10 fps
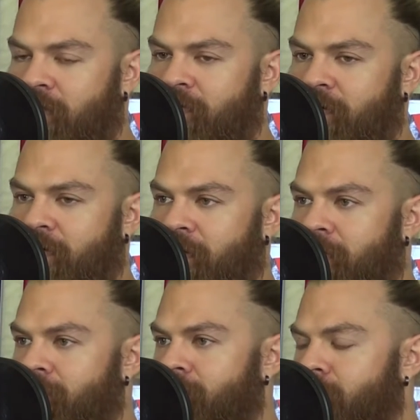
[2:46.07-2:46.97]
Lewis for
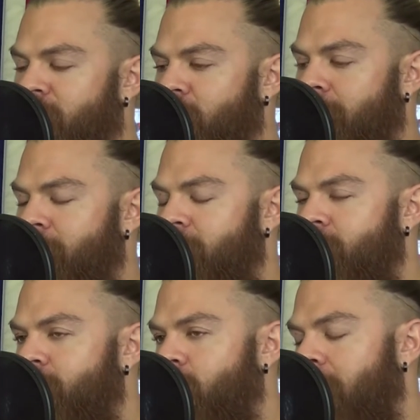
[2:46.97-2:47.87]
the Mr. Olympia, the
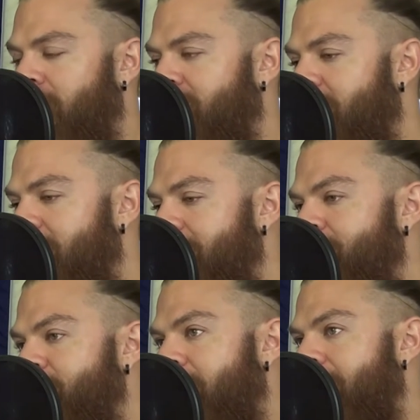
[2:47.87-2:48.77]
212,
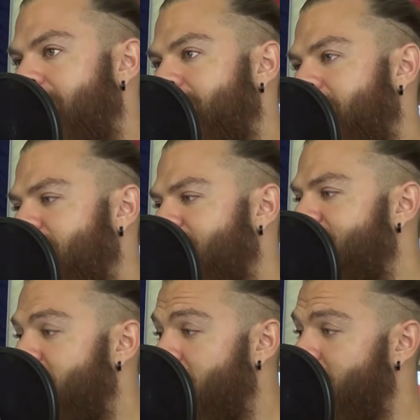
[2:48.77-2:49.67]
and I think the
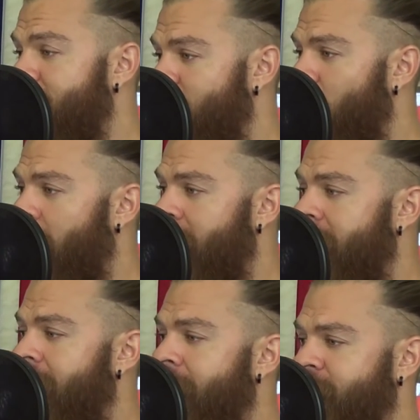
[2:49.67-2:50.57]
figure she won it
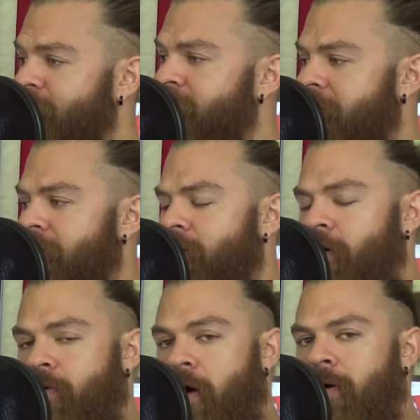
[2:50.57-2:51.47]
again, that was her second year
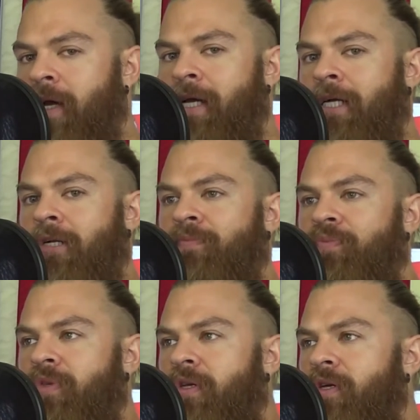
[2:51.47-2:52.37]
in a row.
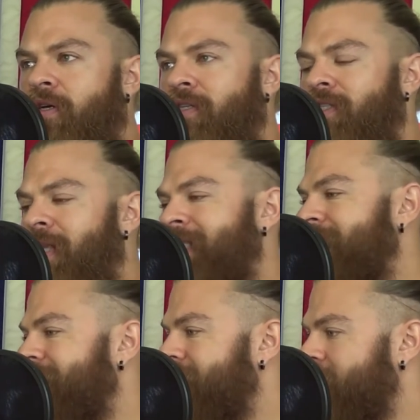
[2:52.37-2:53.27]
So
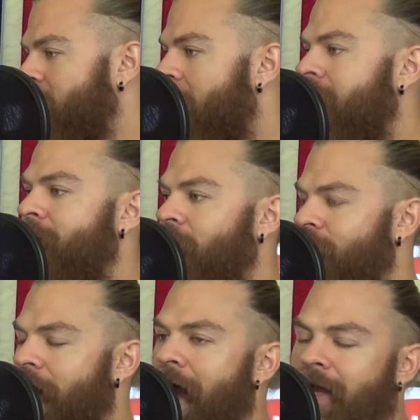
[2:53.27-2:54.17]
let's talk
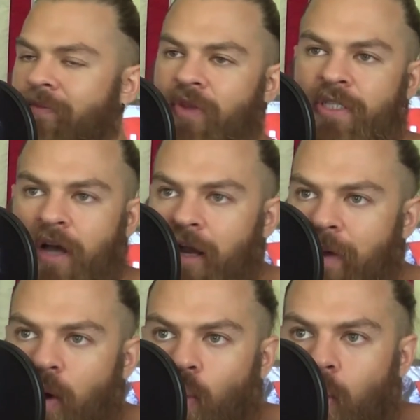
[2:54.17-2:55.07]
about that. Let's talk
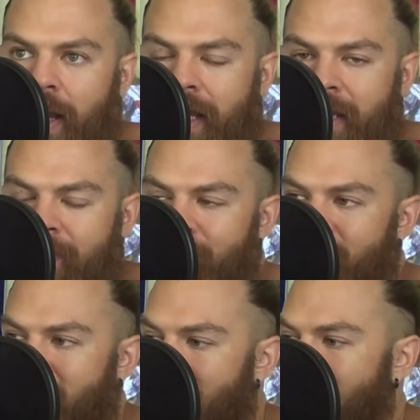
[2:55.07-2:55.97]
about winning,
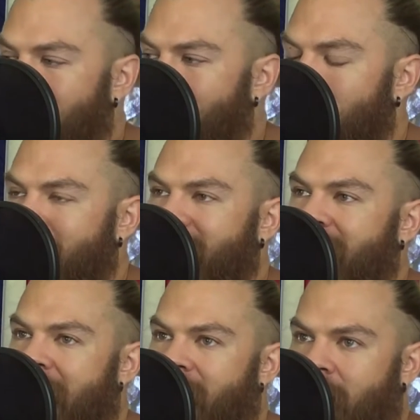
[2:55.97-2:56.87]
and let's talk about
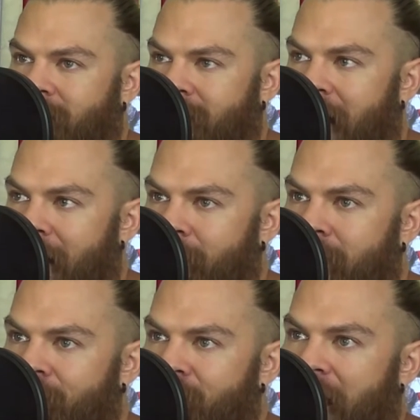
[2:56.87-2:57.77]
staying on top
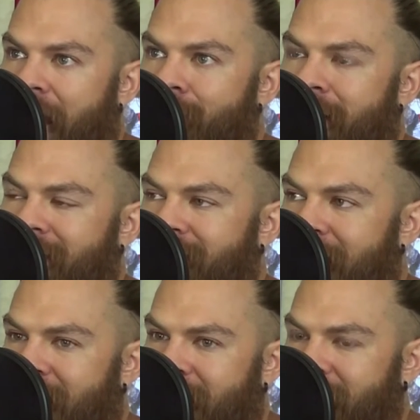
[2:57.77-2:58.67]
and
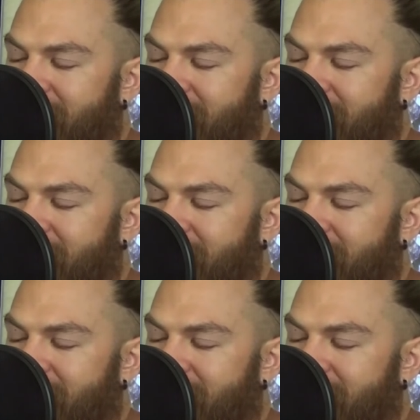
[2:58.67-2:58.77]
maintaining.